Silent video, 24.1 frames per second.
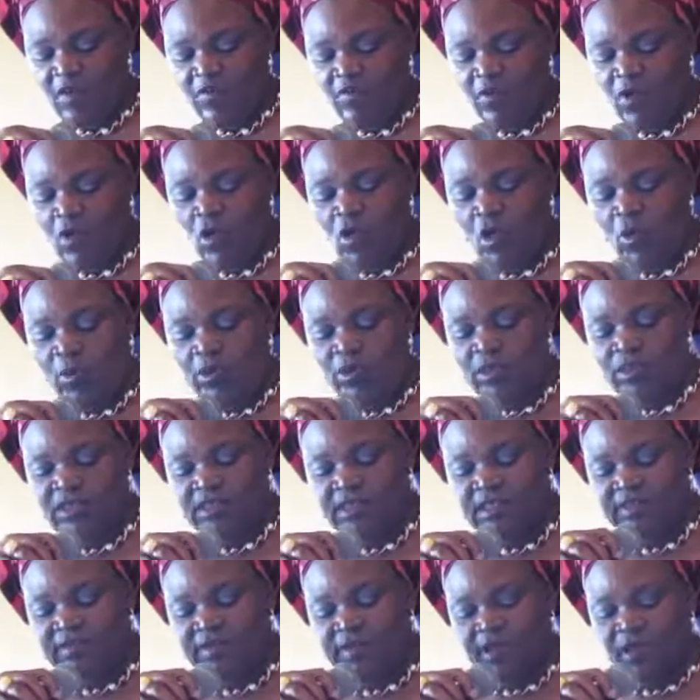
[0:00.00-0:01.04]
for
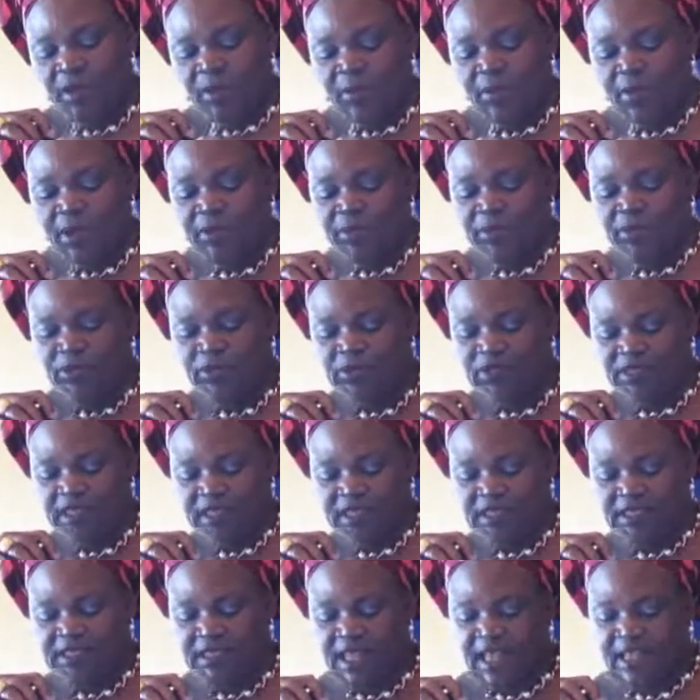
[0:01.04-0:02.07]
community development
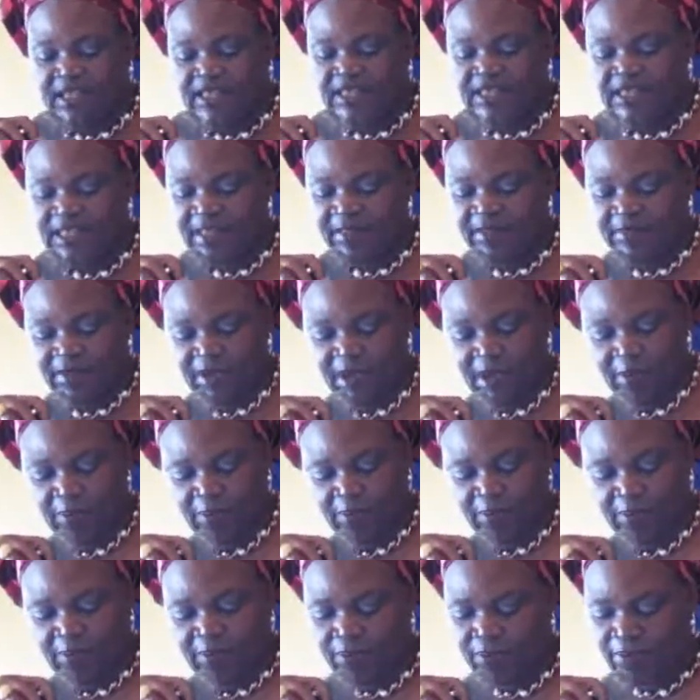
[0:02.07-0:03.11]
projects and self-help
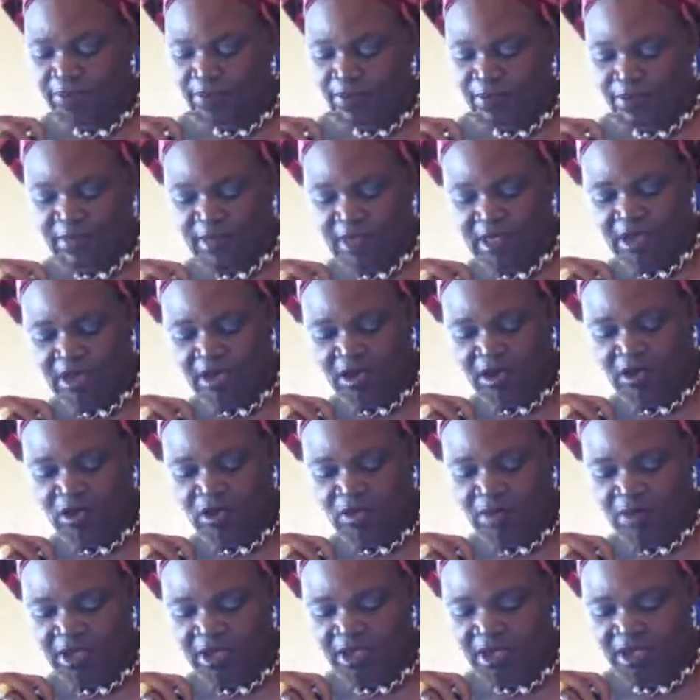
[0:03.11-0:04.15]

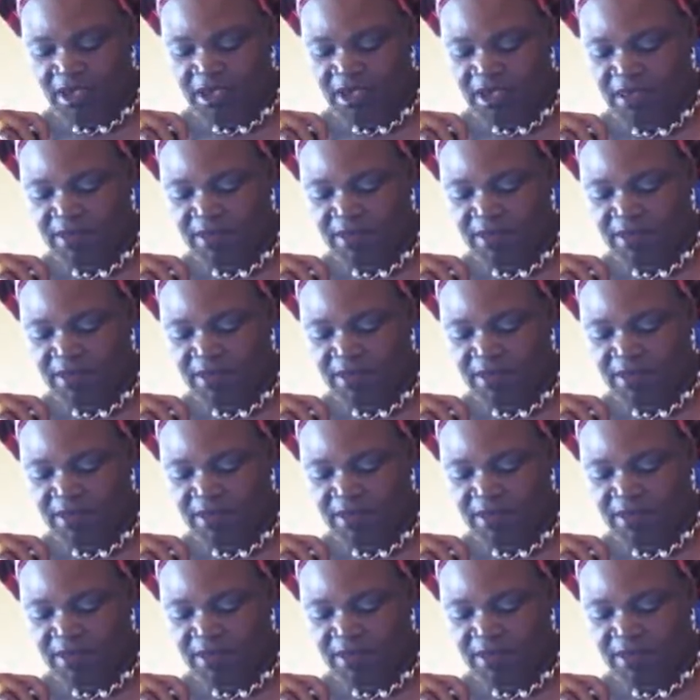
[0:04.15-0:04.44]
economic